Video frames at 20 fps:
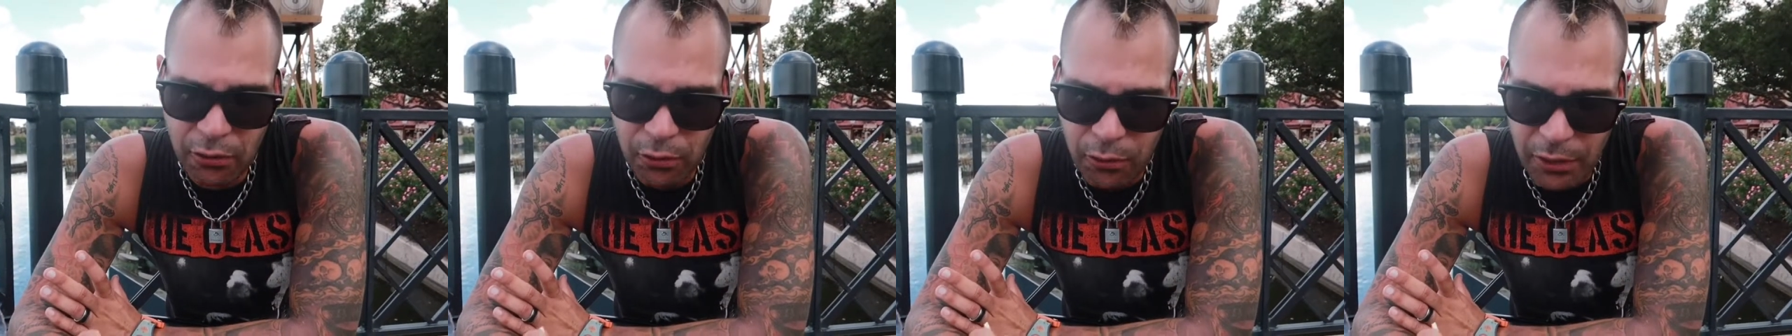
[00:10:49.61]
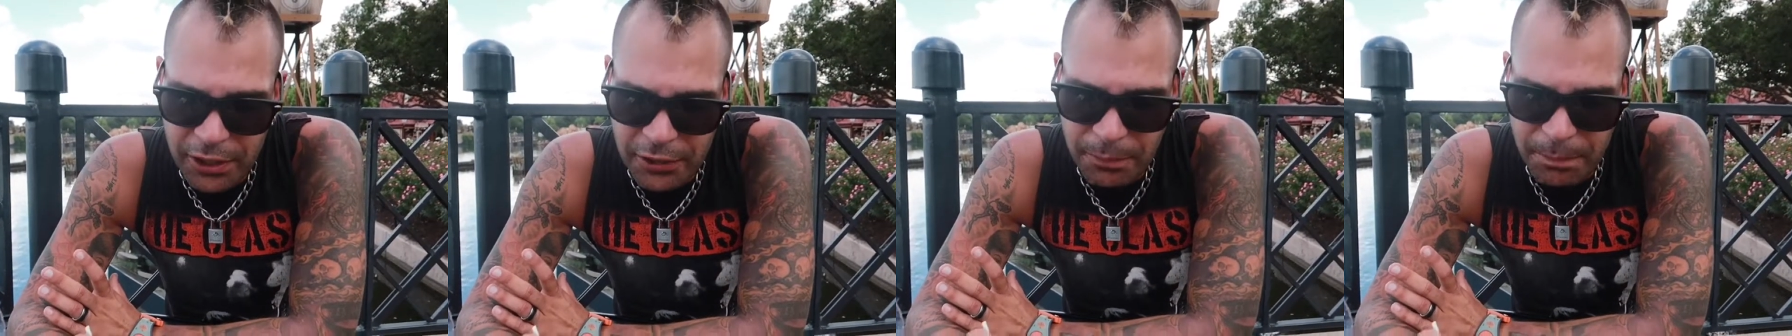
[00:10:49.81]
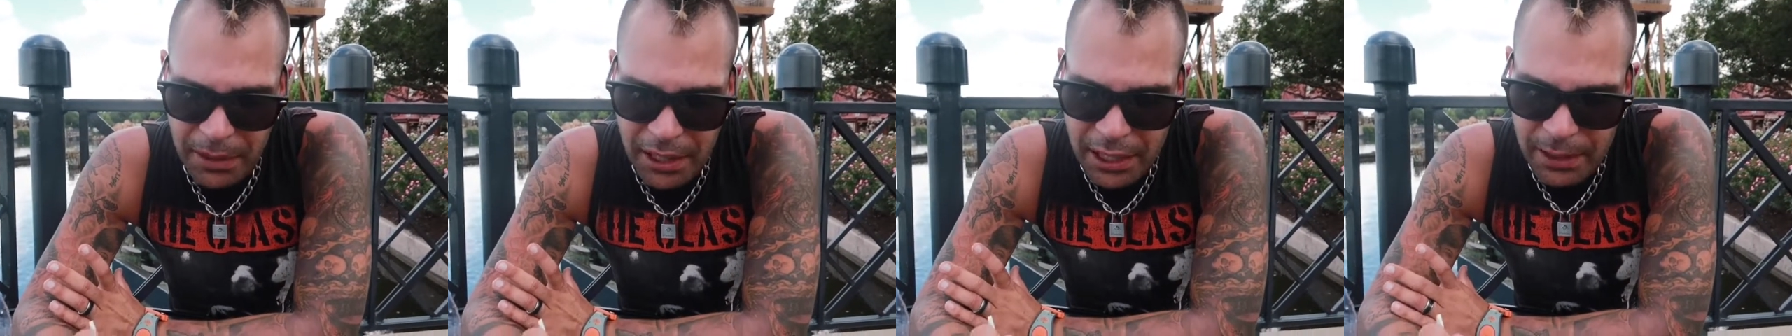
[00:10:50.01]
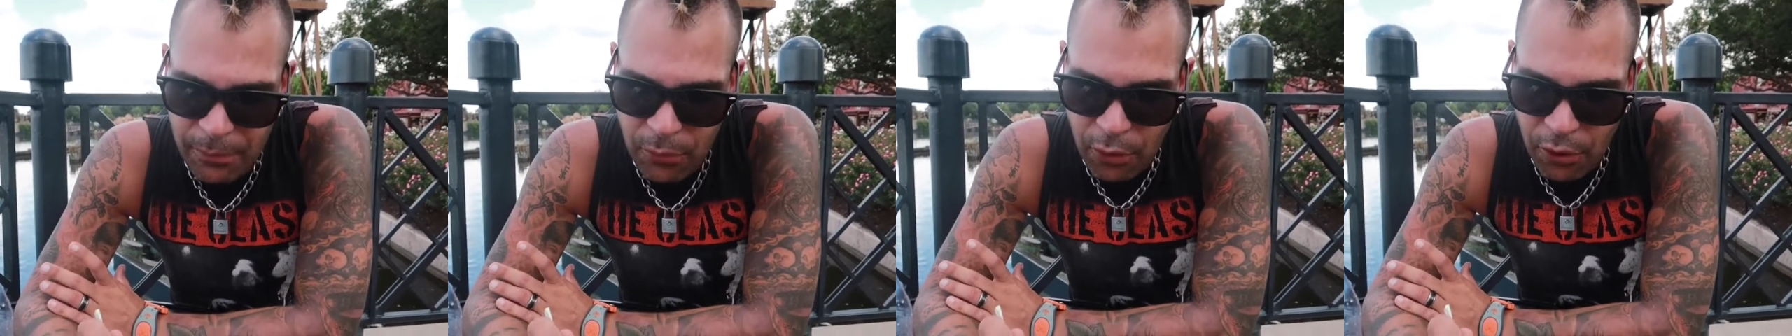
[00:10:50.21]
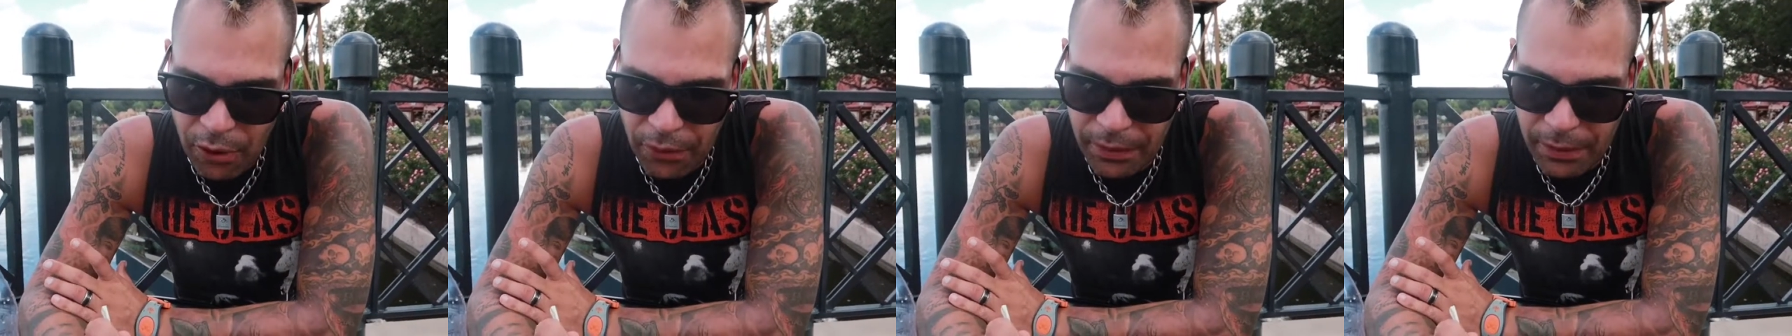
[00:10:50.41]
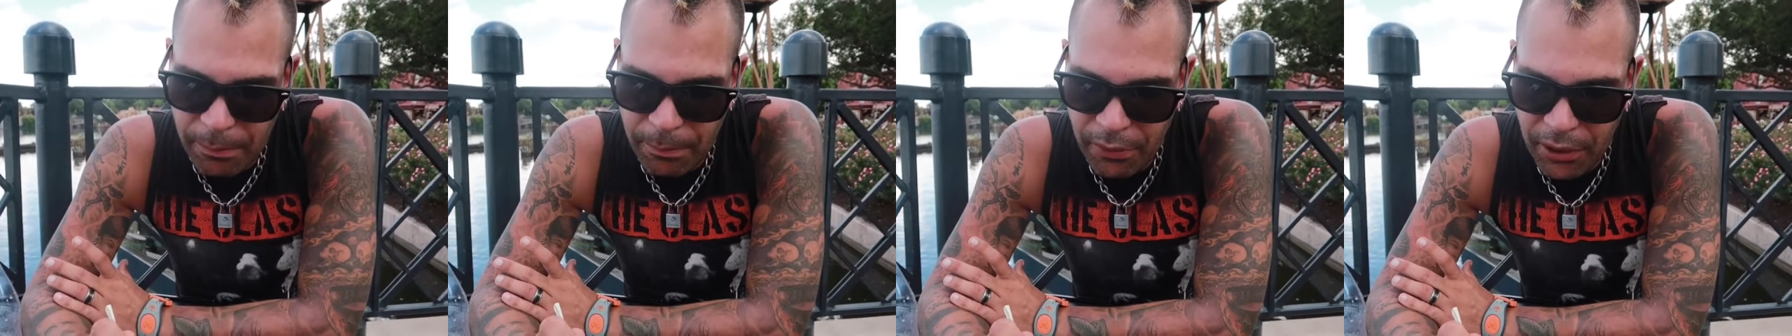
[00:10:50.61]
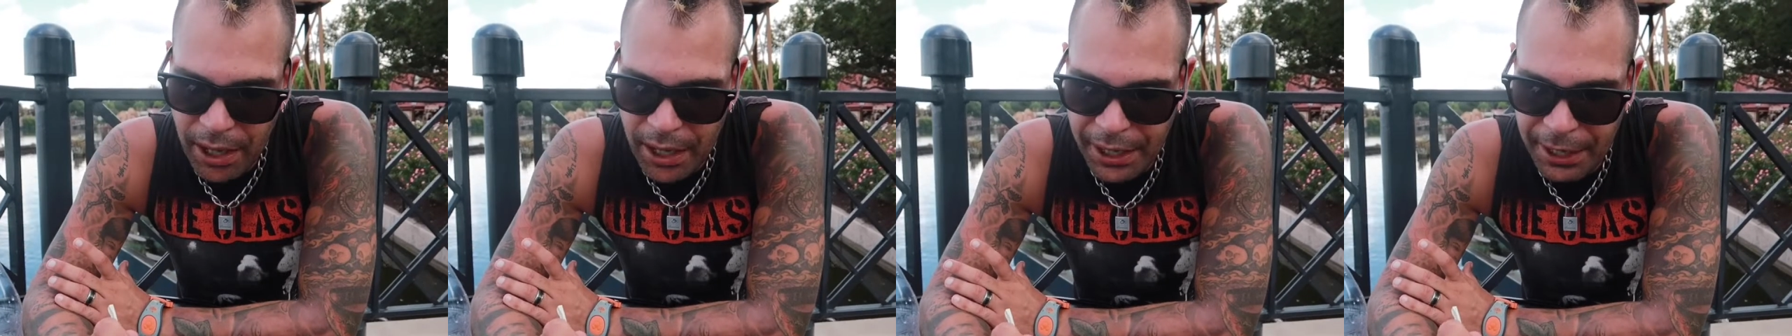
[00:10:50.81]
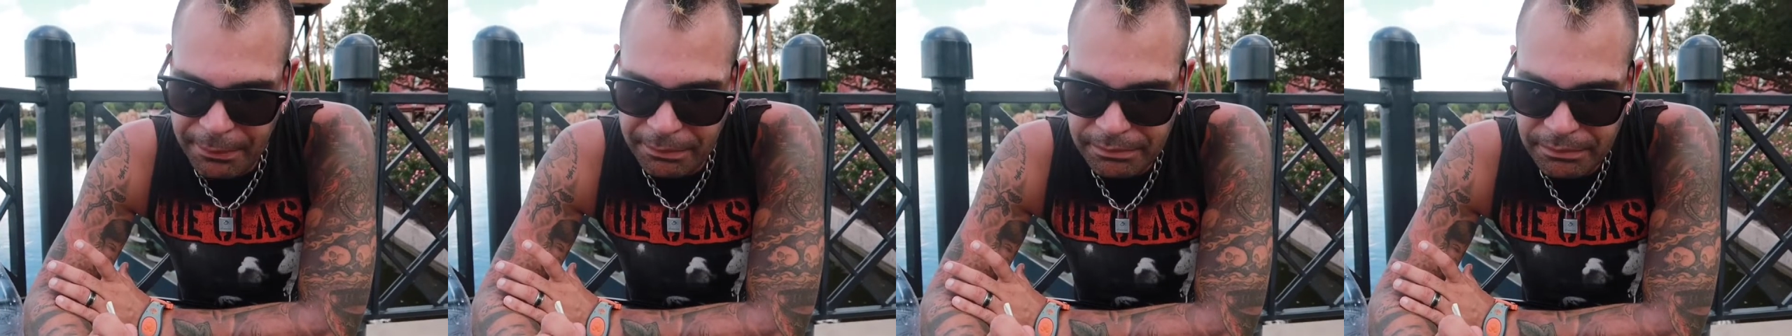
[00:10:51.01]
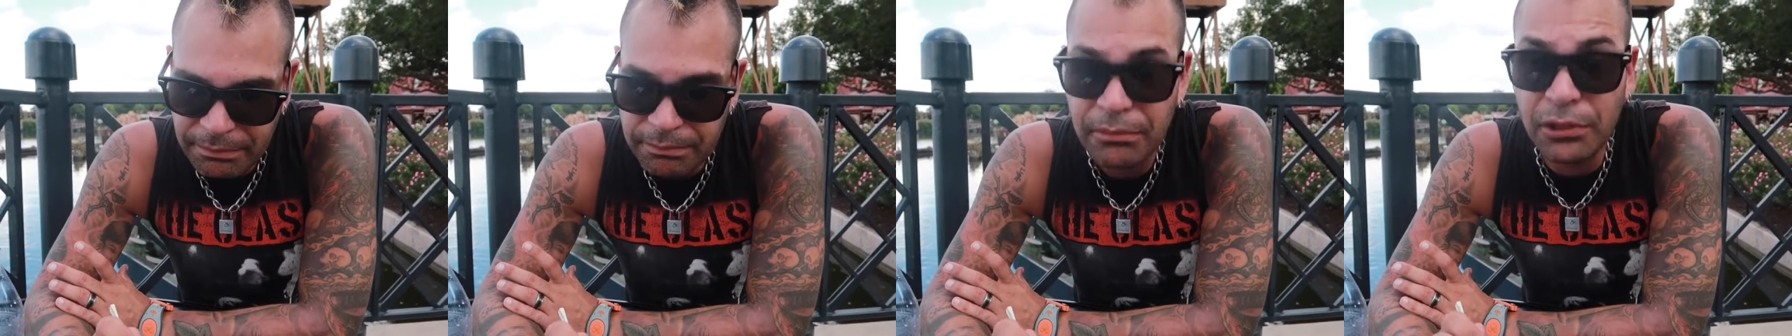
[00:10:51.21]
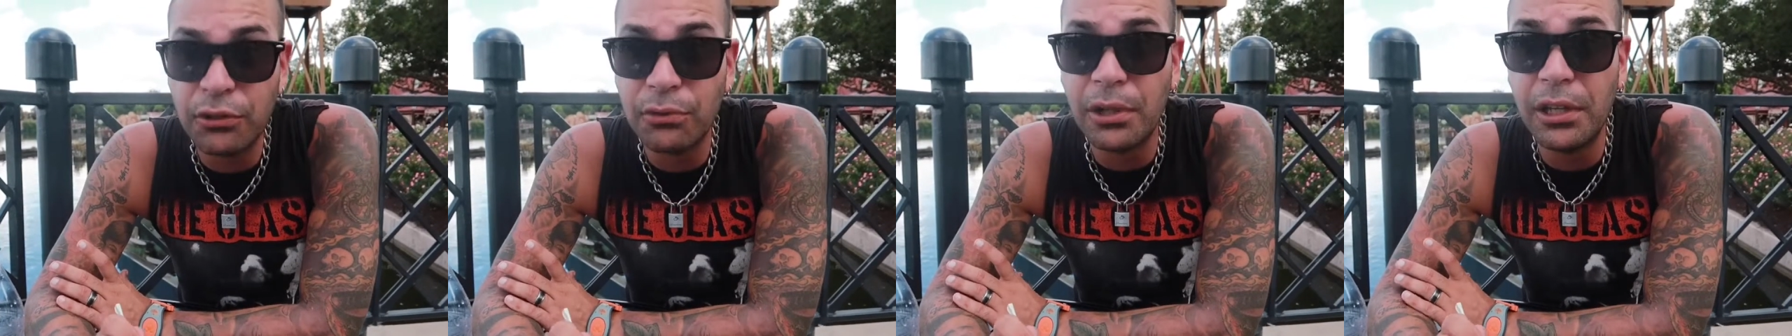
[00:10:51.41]
crisp anymore on the breading.
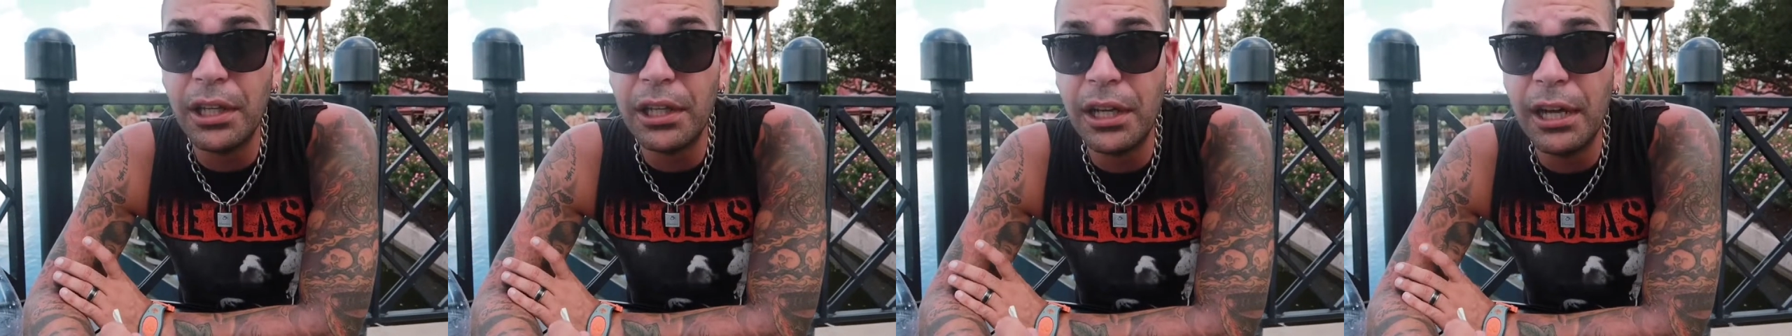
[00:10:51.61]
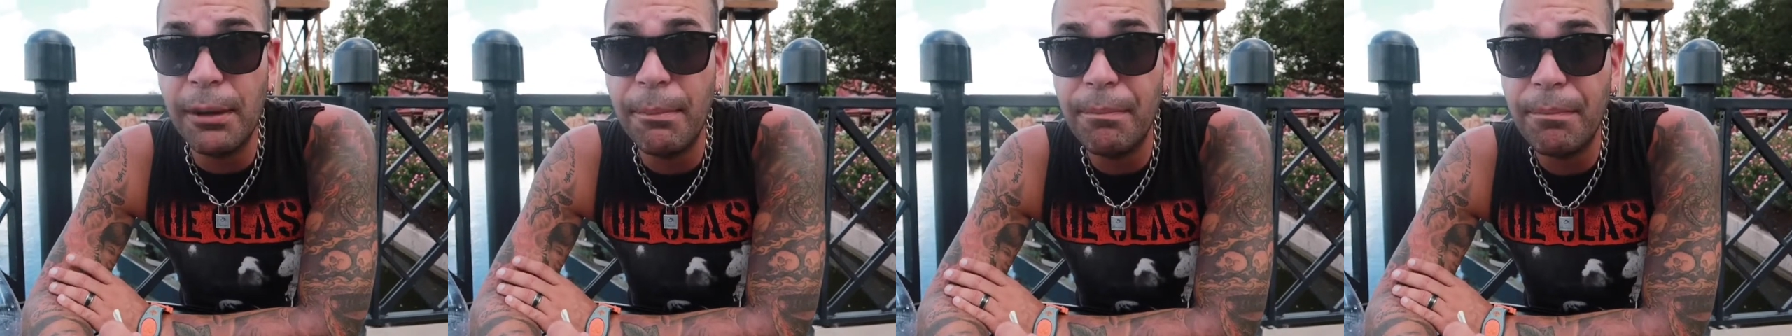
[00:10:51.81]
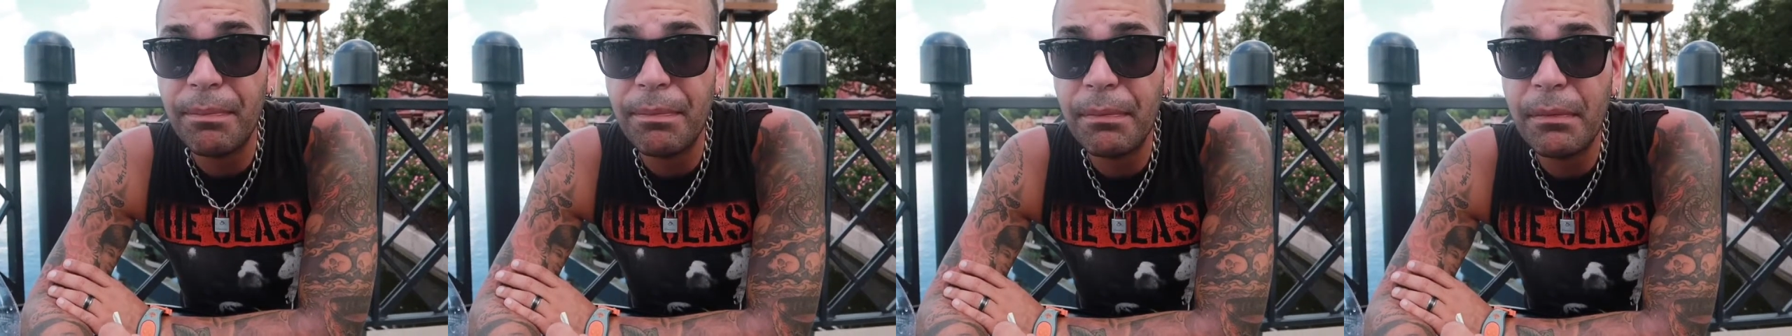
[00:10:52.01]
It's really good.